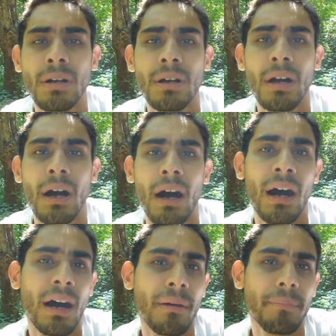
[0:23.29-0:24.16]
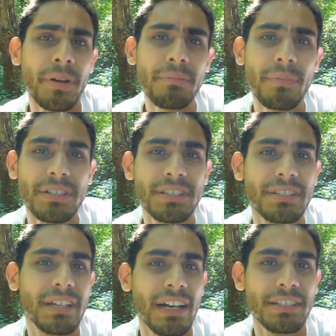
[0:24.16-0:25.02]
And pretty much
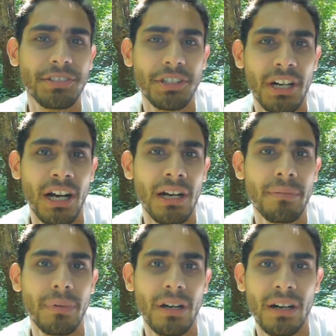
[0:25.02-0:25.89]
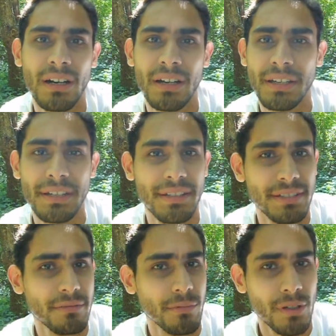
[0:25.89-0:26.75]
this guy's job, he
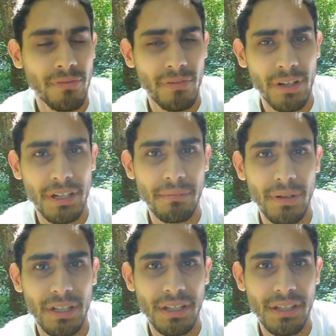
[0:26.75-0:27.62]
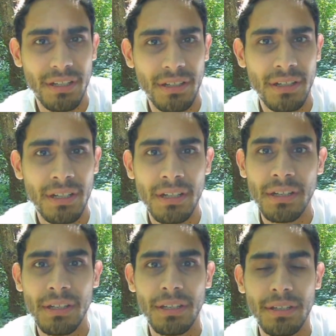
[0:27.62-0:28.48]
doesn't work for anybody.
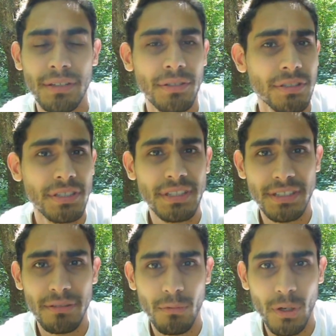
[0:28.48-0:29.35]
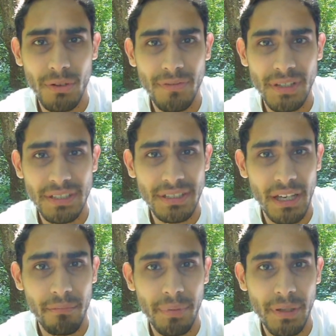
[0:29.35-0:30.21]
He usually doesn't work for the
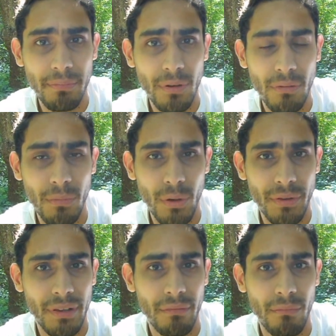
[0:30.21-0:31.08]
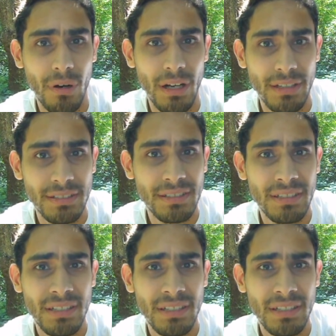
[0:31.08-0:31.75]
same people more than once,